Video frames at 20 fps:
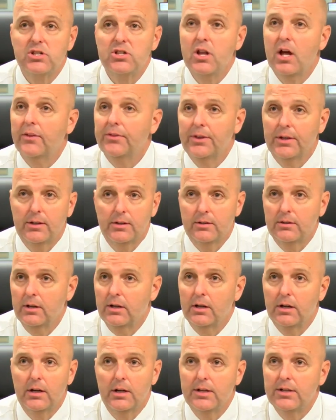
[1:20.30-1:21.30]
Nothing
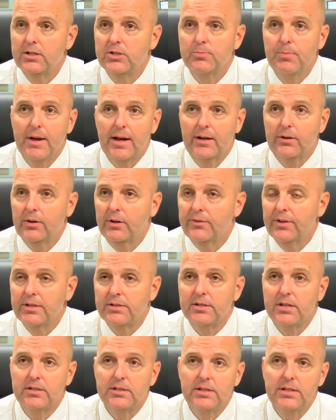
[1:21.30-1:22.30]
in his background that
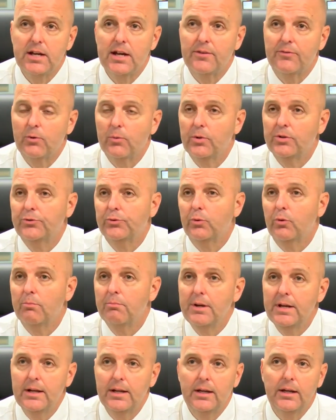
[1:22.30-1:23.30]
says he ever went to a
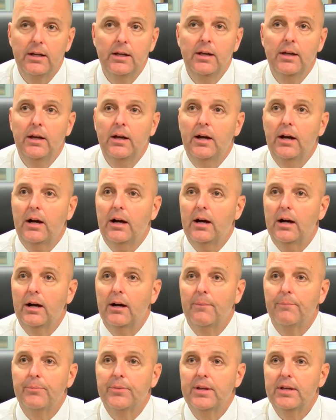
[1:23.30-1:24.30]
meeting,
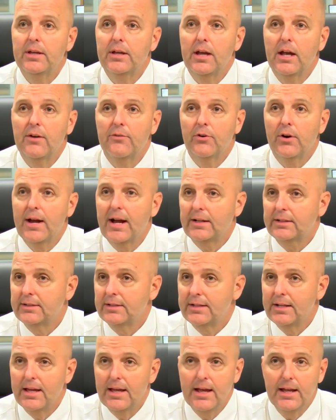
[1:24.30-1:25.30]
he ever
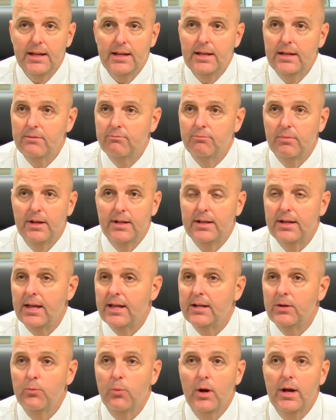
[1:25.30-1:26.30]
acted in
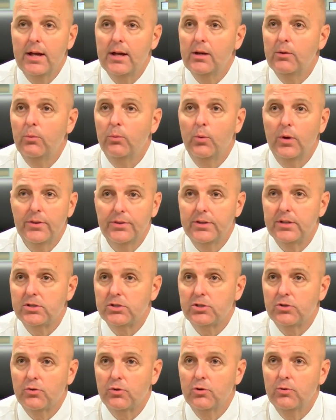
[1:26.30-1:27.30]
any way with
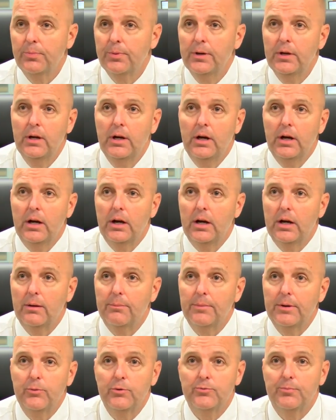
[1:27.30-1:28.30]
this group.
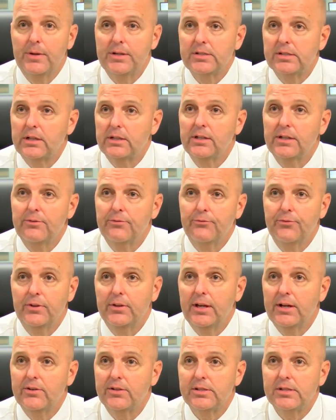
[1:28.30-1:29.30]
It was basically
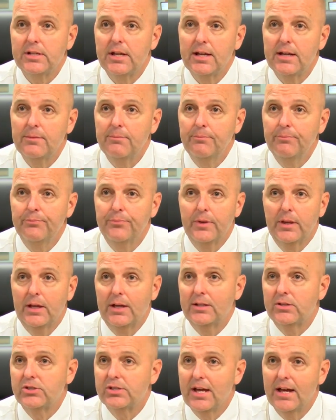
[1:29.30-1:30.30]
filled out his name,
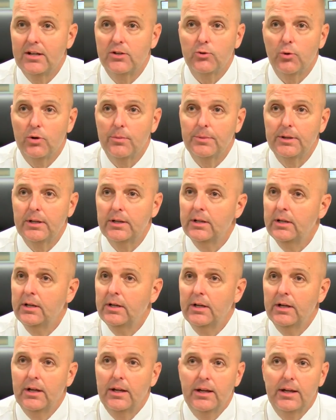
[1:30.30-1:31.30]
it sat dormant,
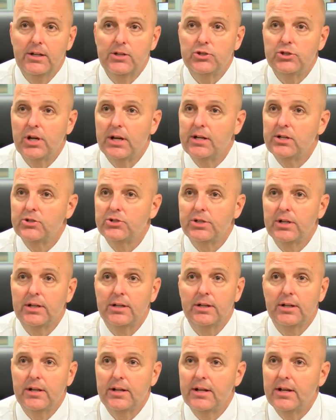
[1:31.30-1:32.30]
he changed
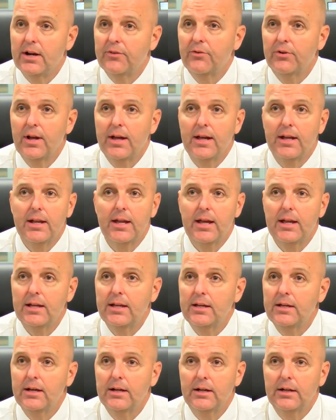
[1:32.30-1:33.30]
it, never had
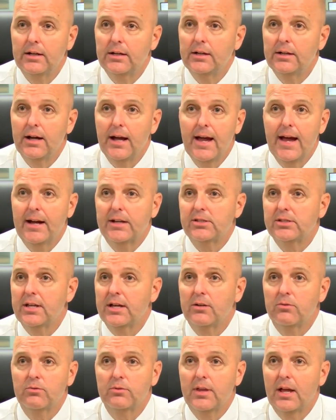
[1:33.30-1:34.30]
any acts
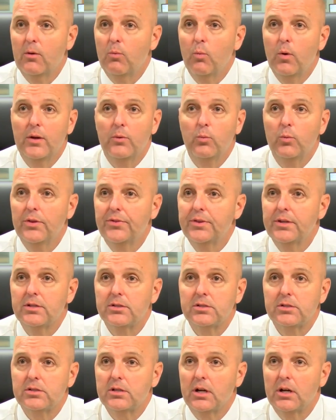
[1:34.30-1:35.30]
that went with
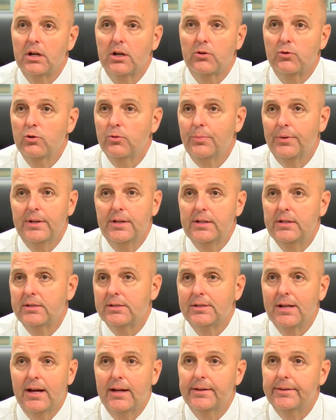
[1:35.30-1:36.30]
this group, and he
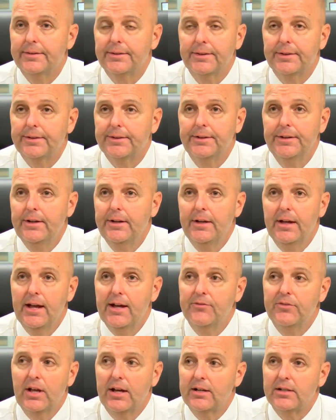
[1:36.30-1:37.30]
does not
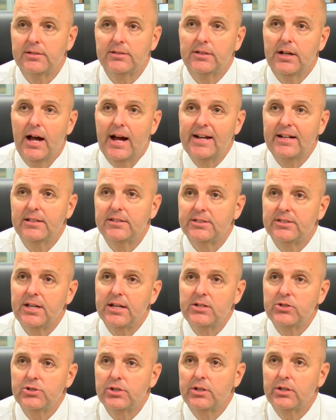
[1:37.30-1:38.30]
have the
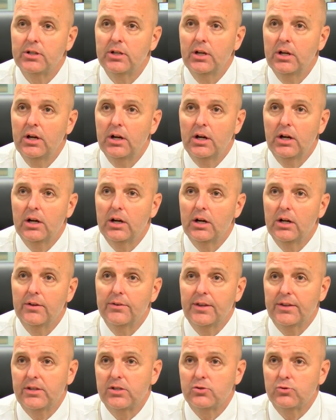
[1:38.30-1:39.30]
idolization
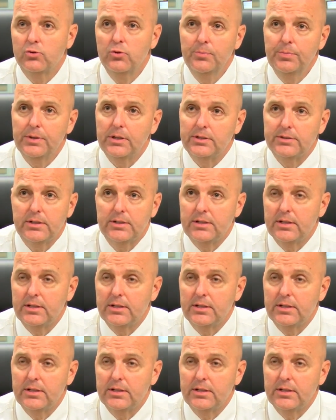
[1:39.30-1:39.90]
that this group does.